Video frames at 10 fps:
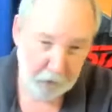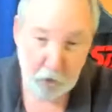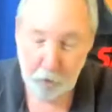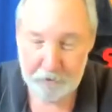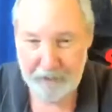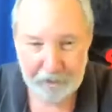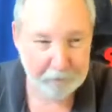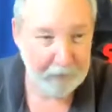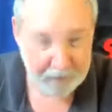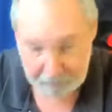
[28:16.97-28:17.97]
noobs has
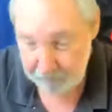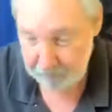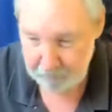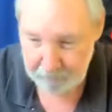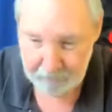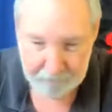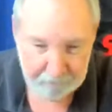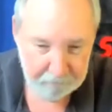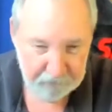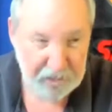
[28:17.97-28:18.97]
been
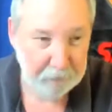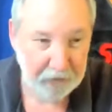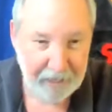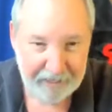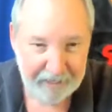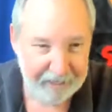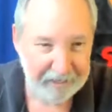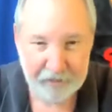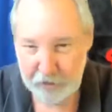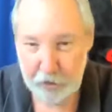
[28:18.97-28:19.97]
deprecated and
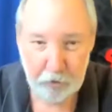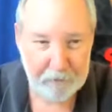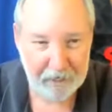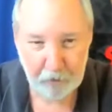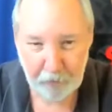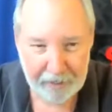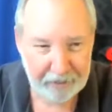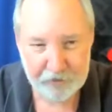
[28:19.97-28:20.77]
there's a new and better way.